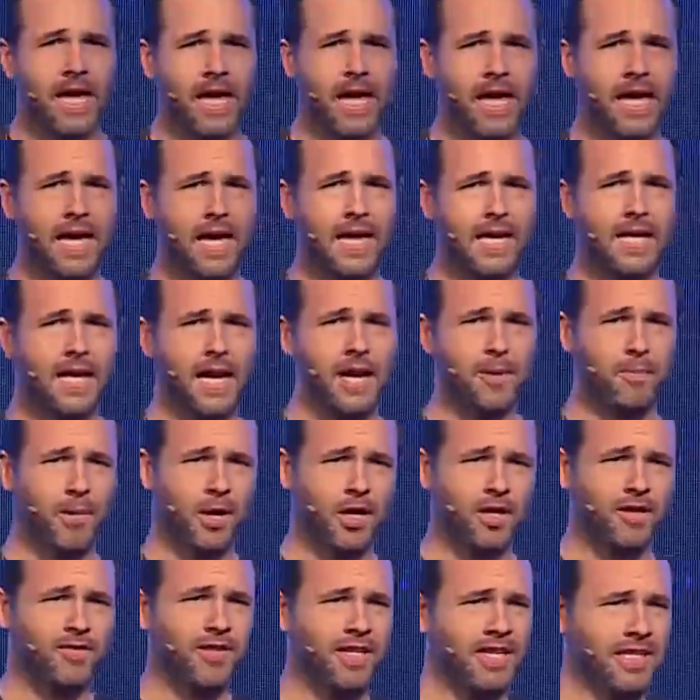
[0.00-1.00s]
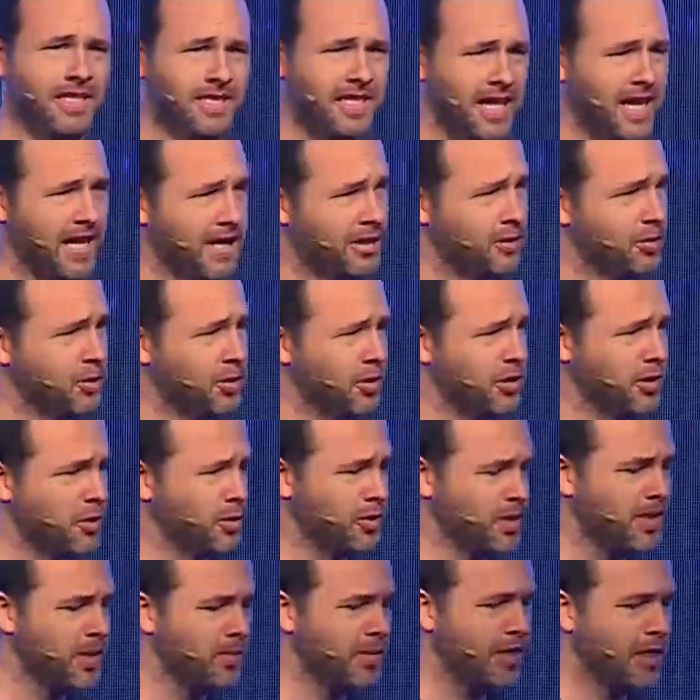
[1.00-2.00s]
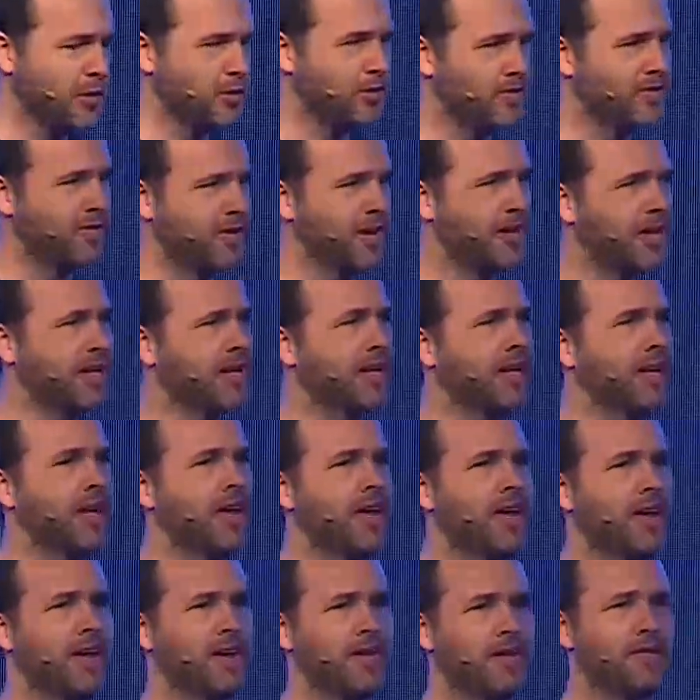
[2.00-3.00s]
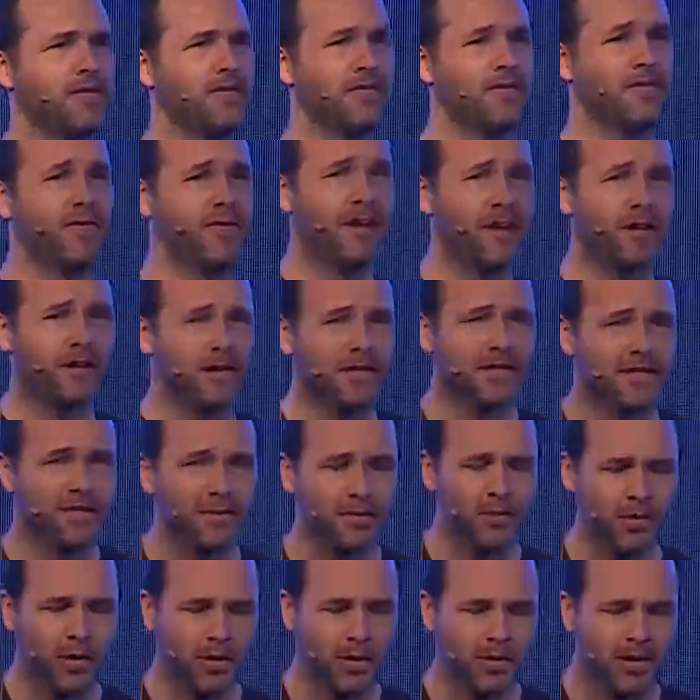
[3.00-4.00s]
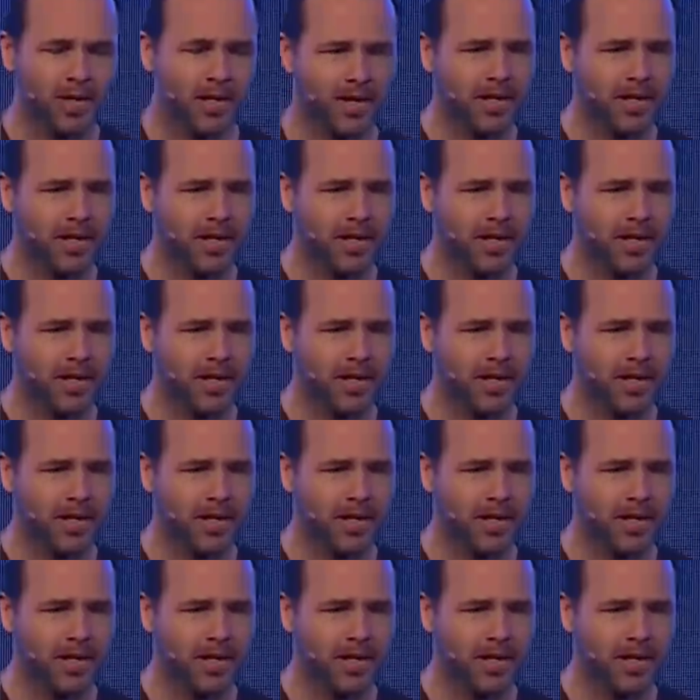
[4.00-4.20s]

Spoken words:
and part of the attacks were something that was very, very simple.